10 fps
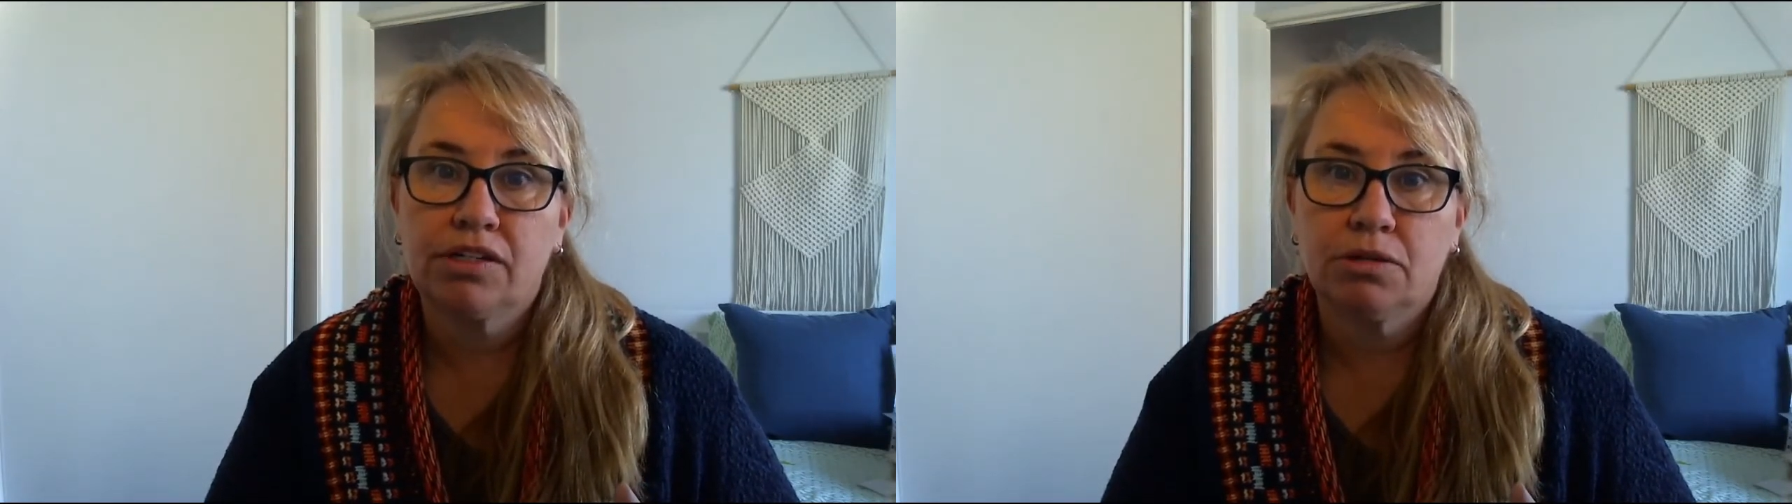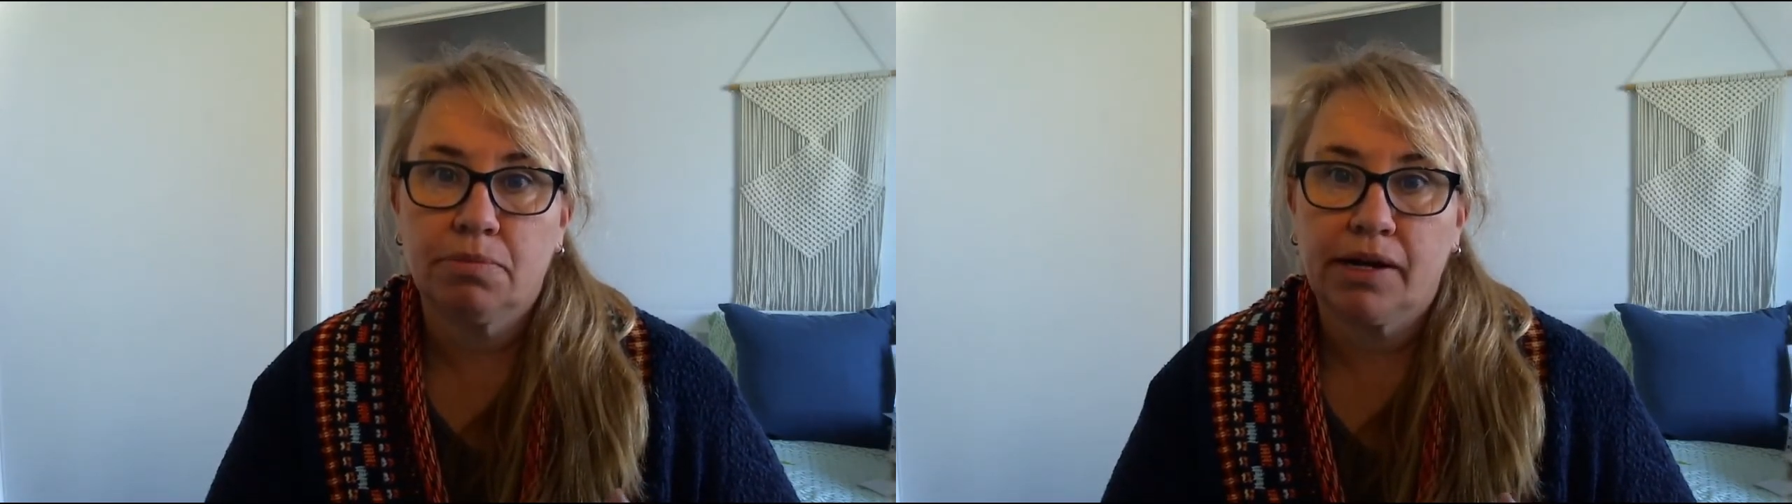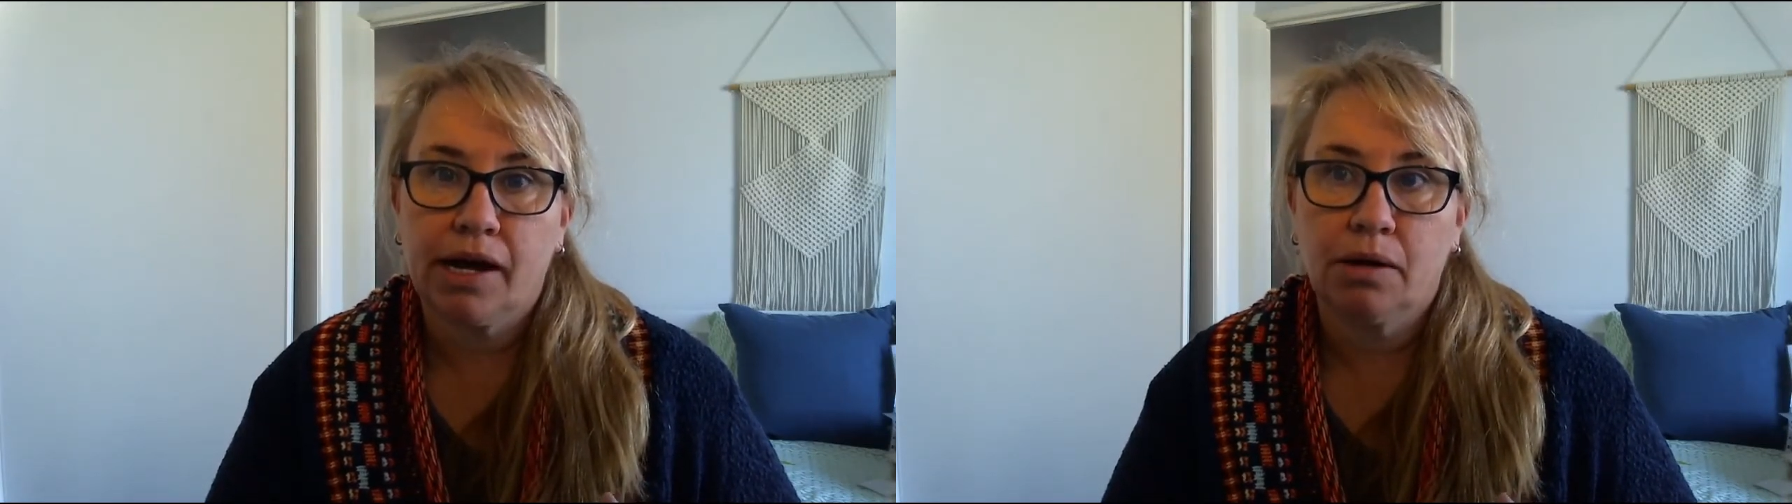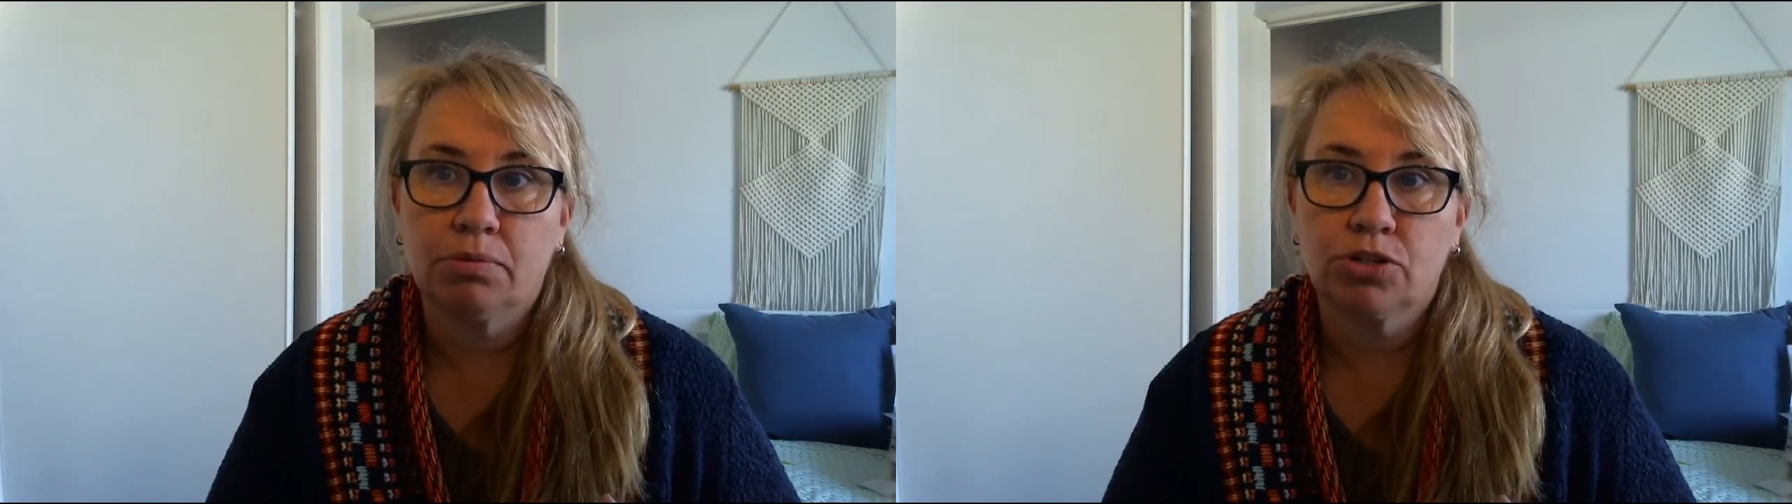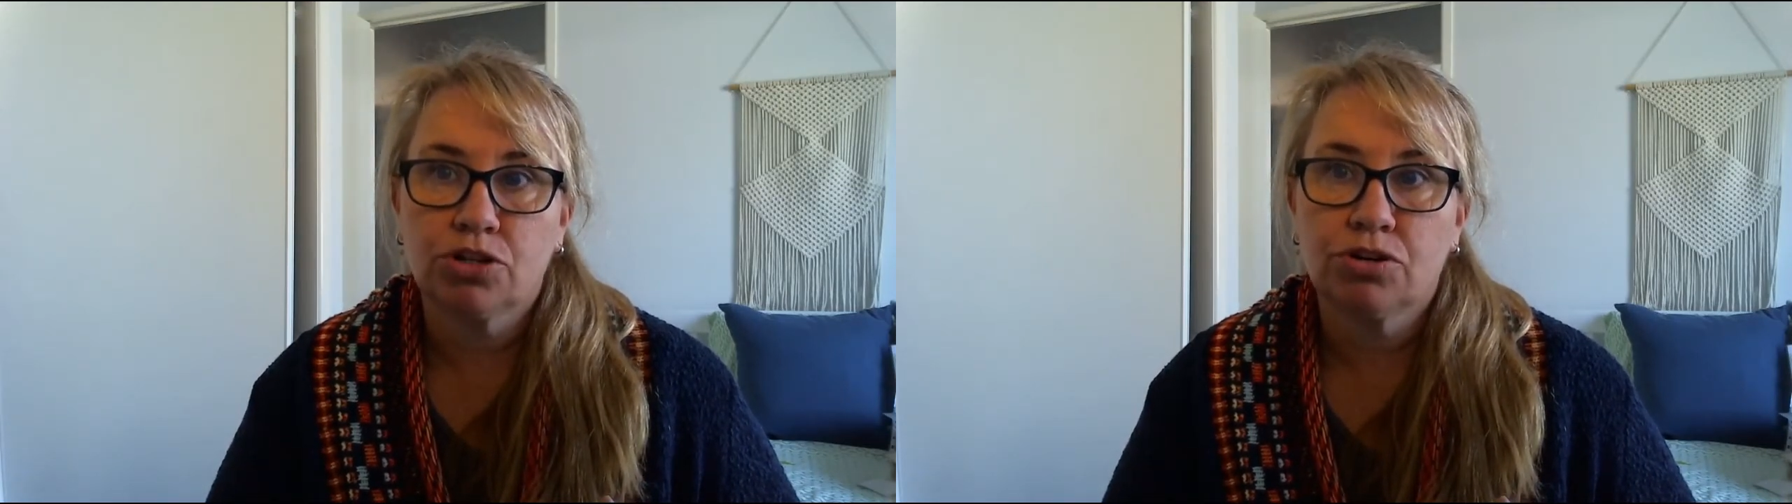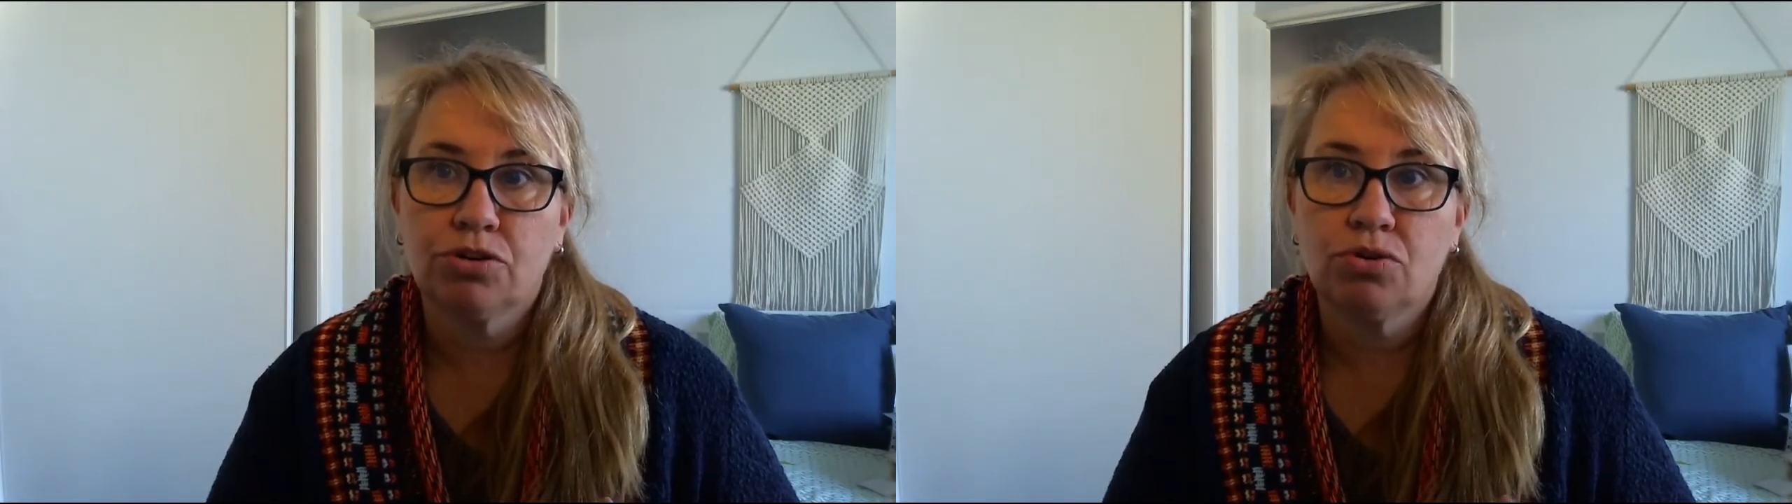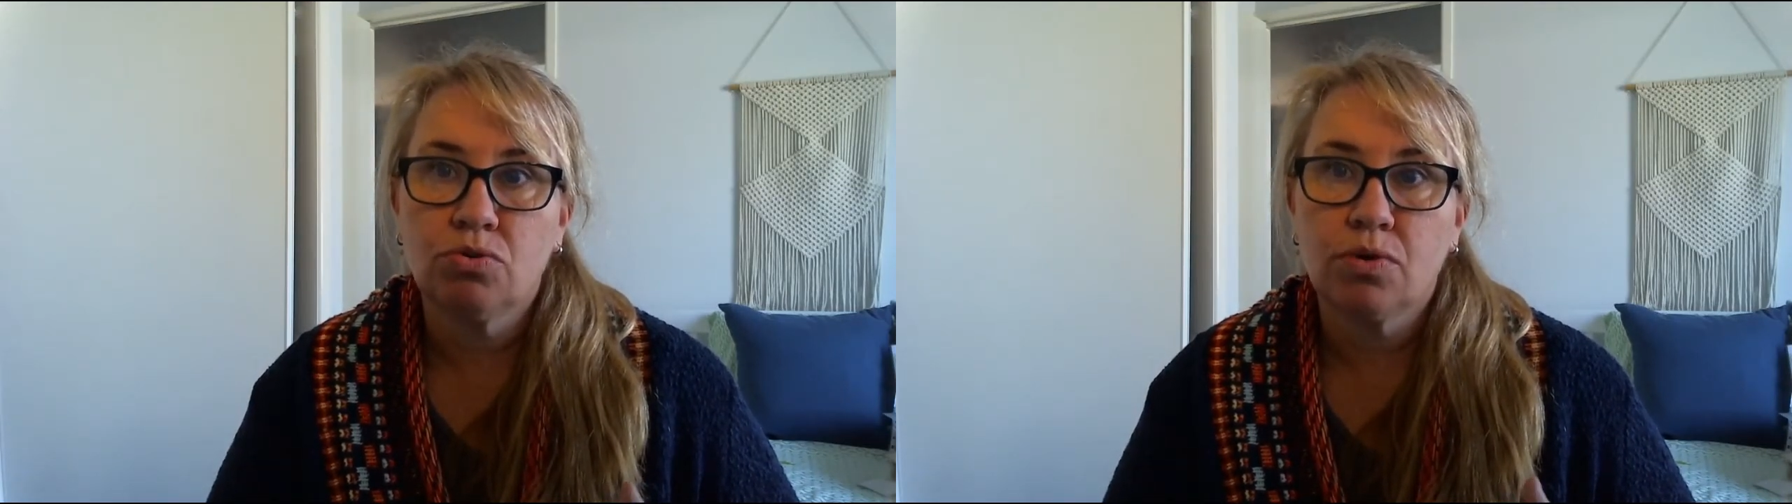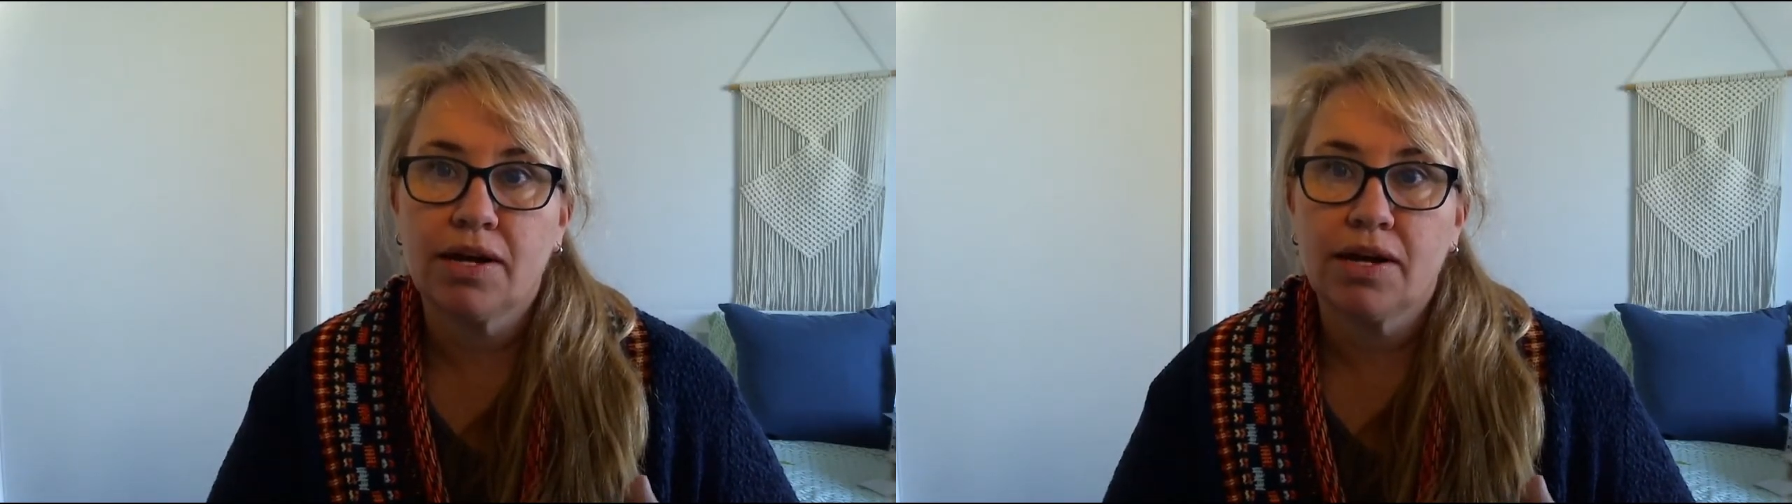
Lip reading: to be able to